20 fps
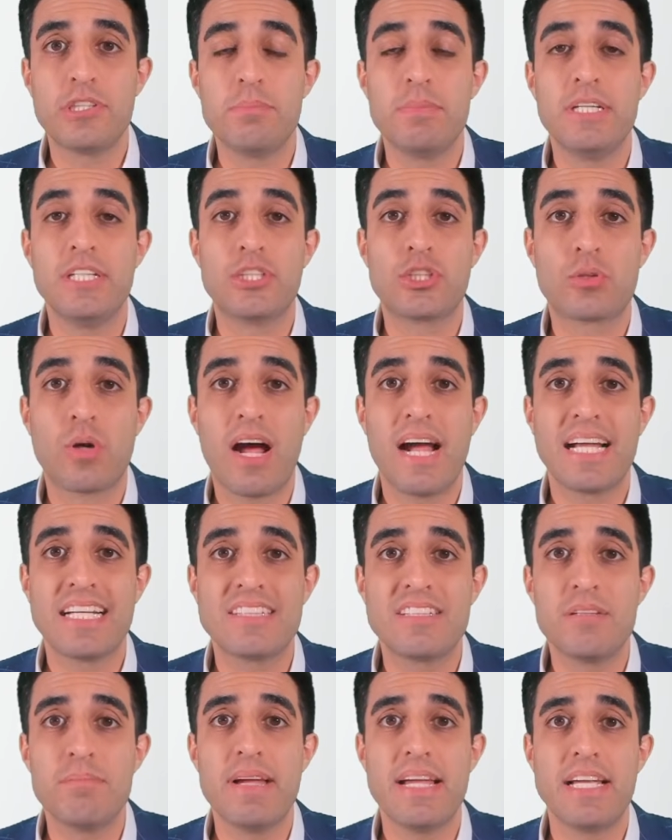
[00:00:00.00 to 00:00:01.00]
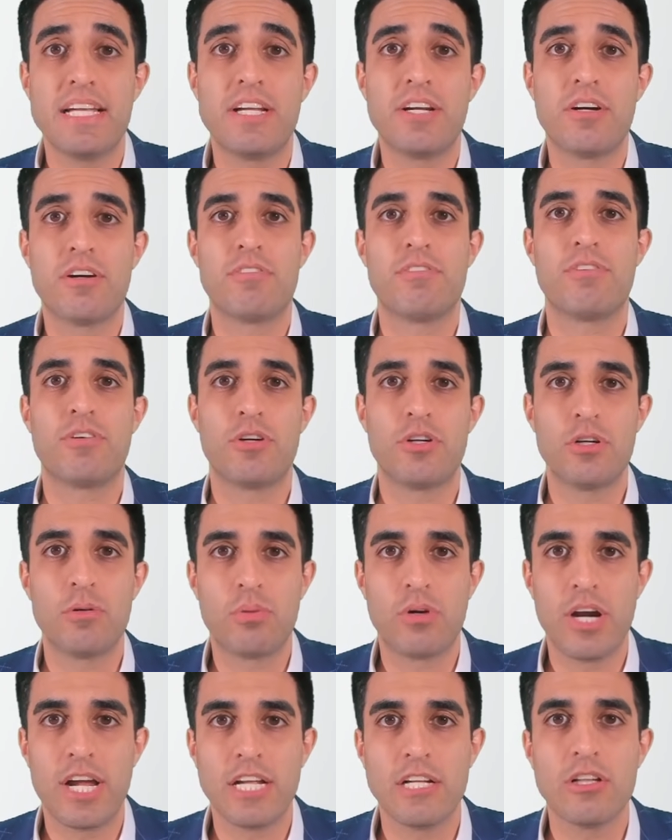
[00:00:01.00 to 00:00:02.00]
be trying to make your
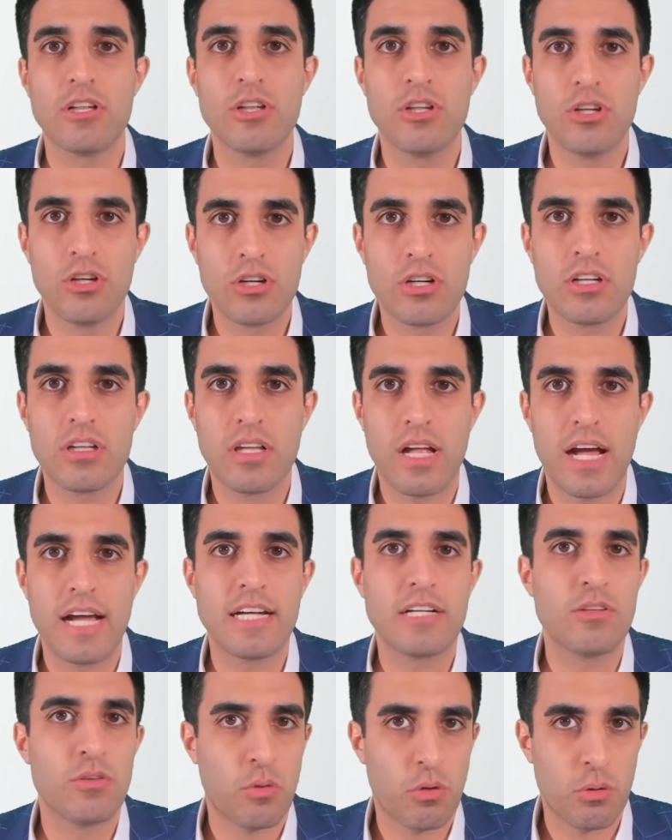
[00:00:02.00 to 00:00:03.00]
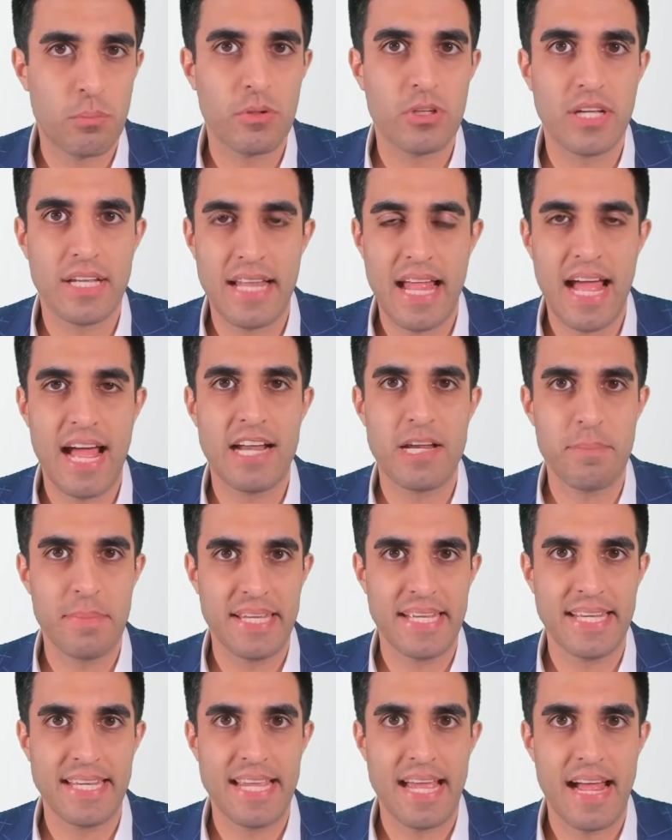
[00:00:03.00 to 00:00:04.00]
vertebrae look like normal
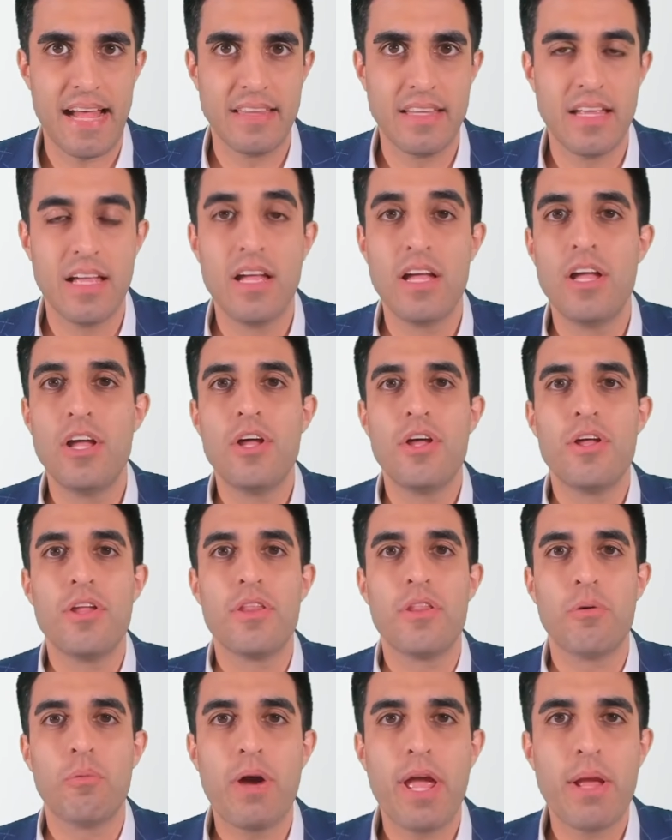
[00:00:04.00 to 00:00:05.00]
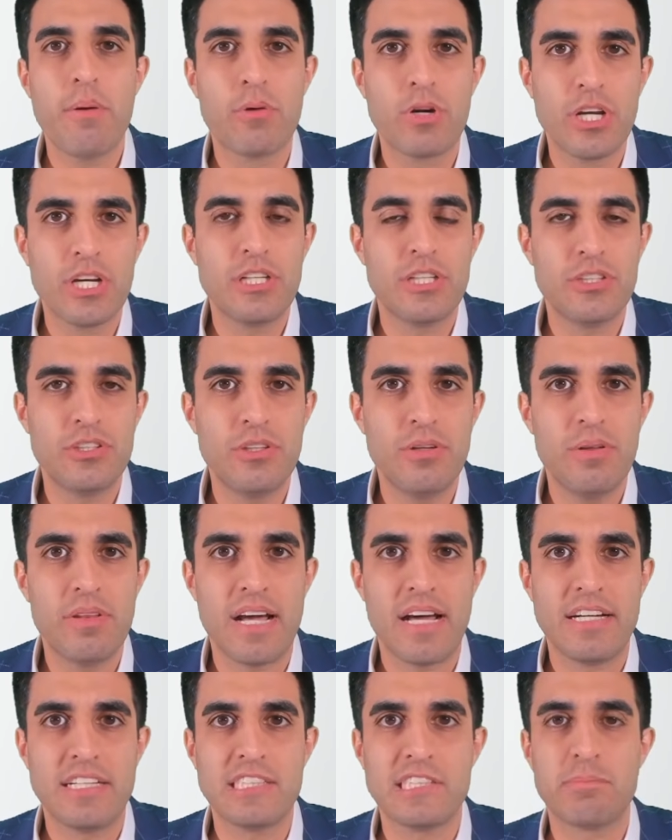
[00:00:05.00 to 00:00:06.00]
anatomy again. The way we're going to do
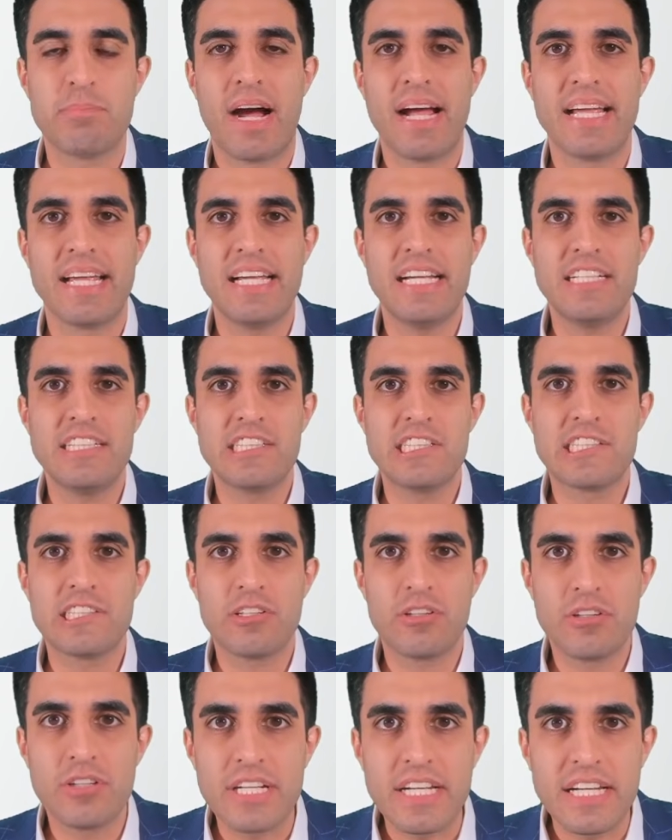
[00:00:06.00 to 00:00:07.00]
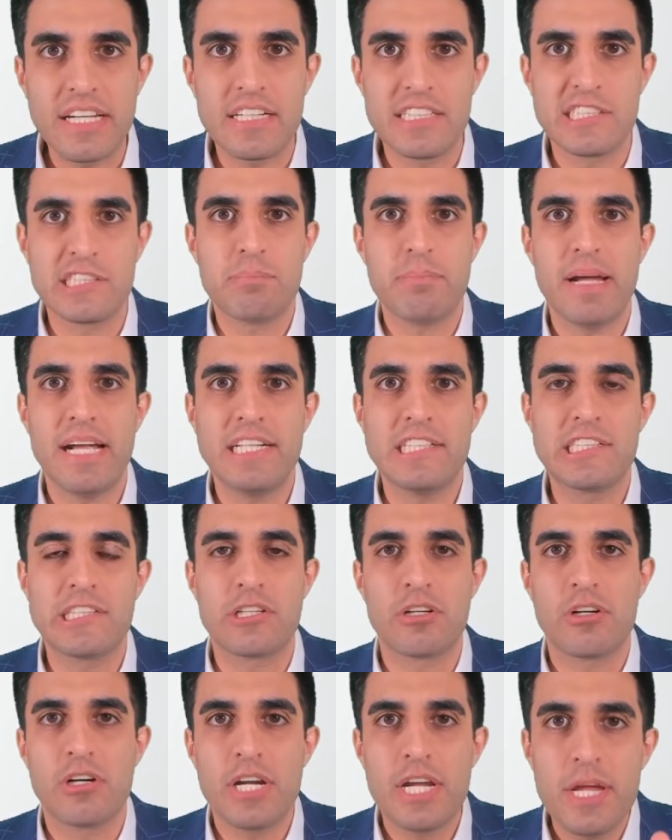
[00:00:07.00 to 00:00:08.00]
that is by inserting a
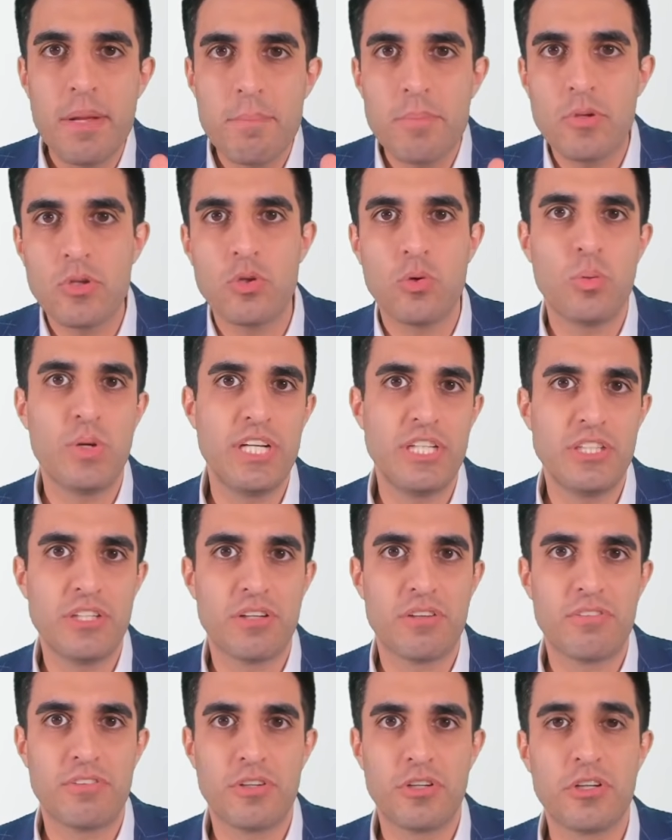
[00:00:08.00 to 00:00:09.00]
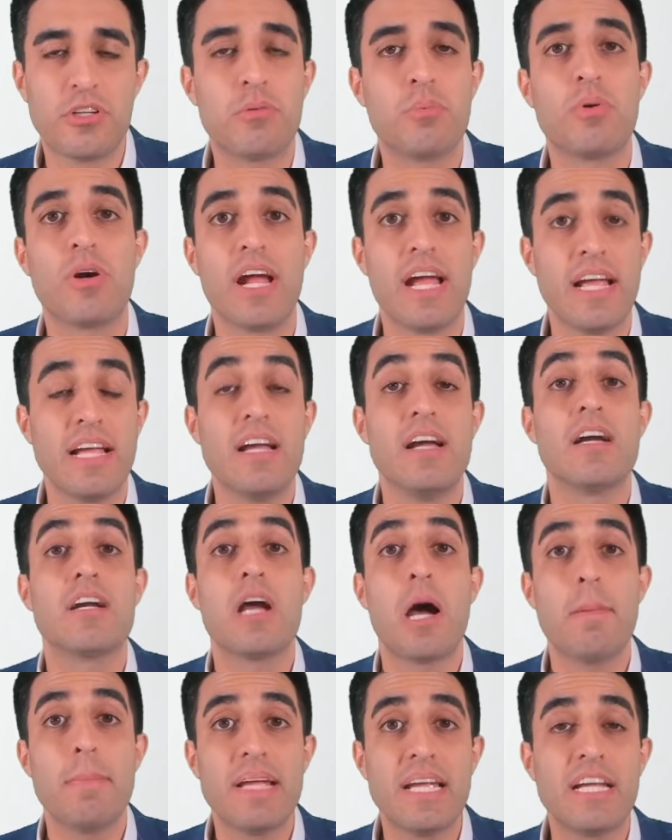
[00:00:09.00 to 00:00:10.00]
spacer in between your vertebrae
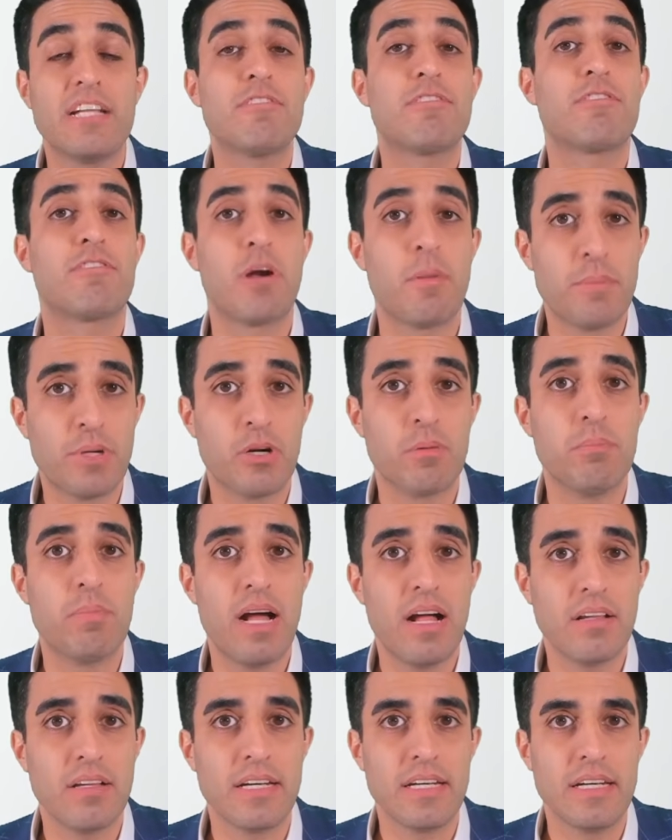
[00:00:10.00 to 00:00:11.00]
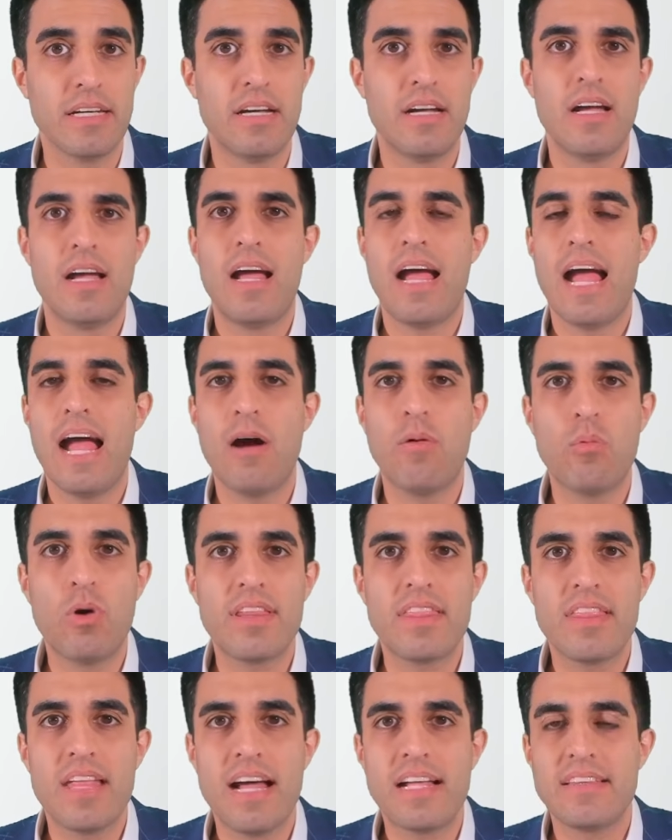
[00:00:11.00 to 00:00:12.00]
coming in from your belly. And
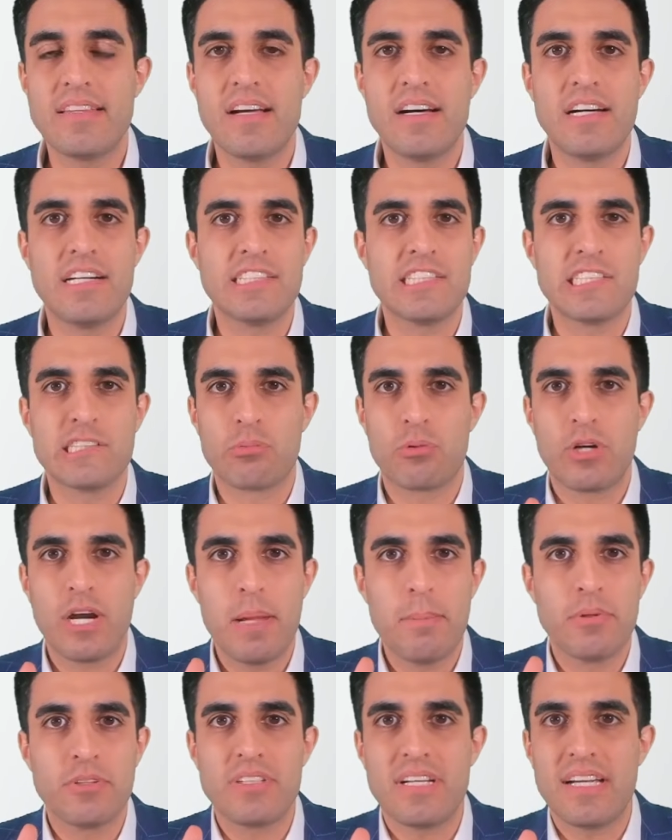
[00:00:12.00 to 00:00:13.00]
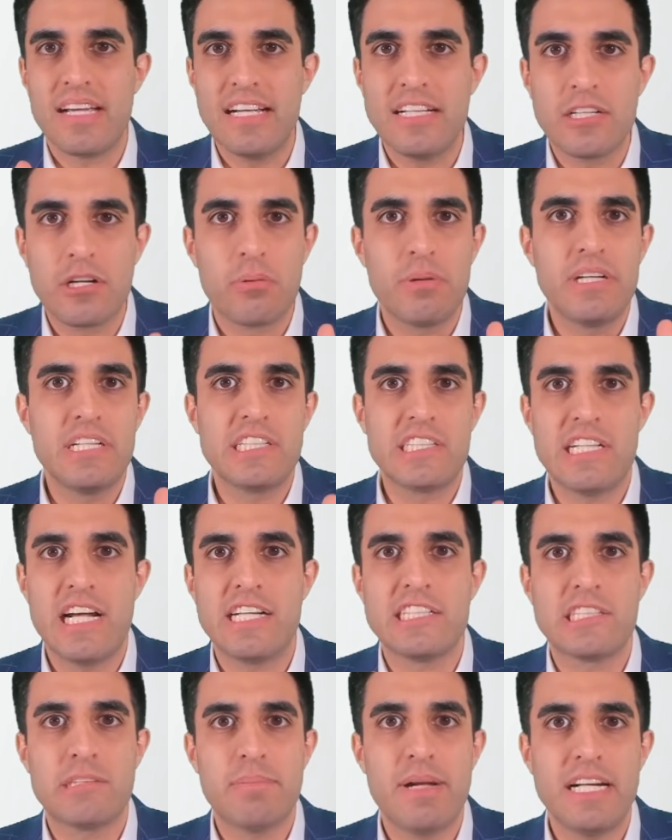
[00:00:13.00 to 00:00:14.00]
what that does is we're able to increase
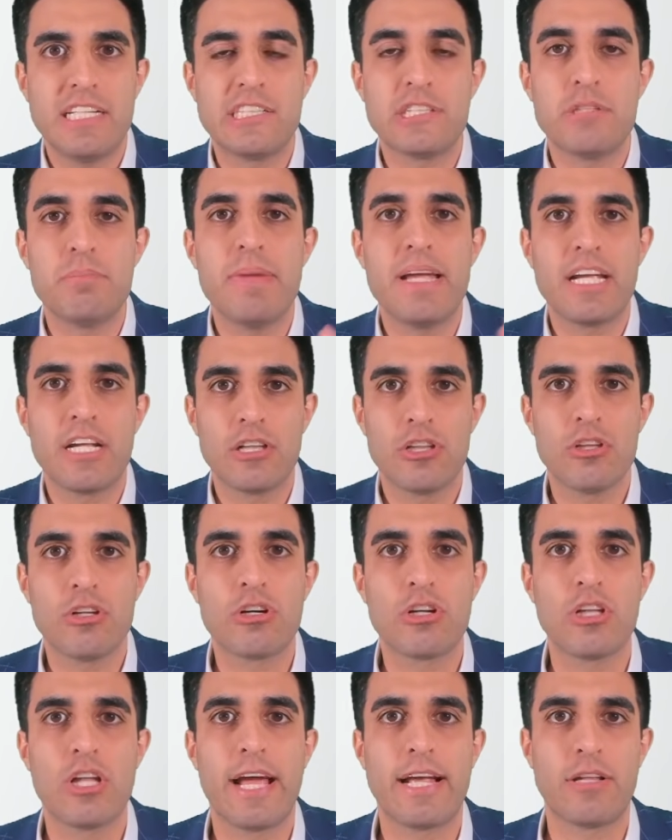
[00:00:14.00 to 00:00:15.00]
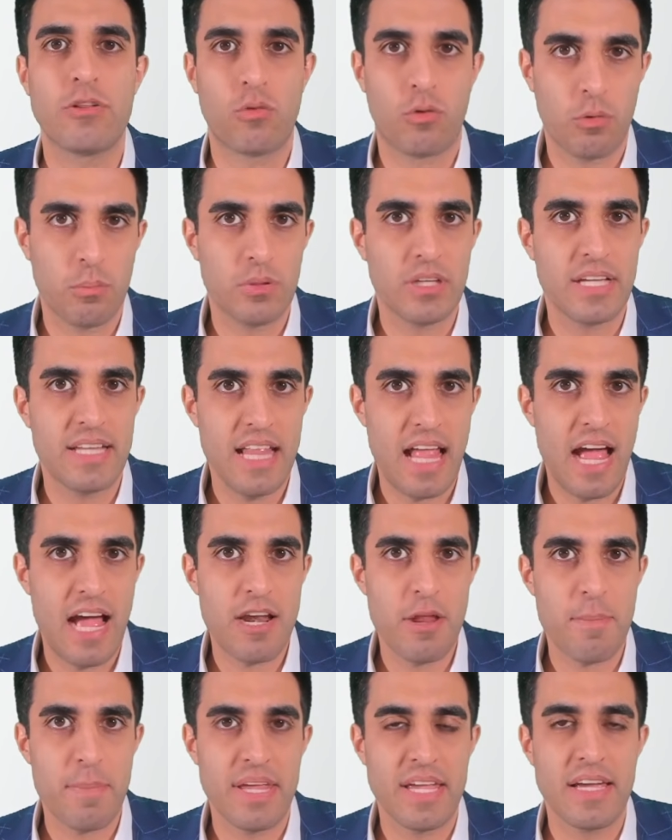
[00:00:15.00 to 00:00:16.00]
that space to make it look like normal
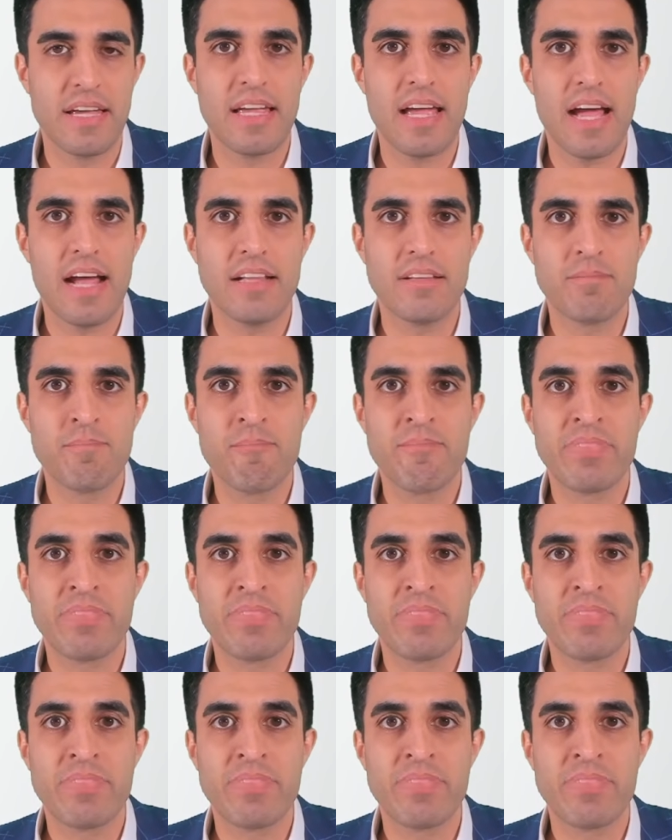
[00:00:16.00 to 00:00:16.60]
anatomy again.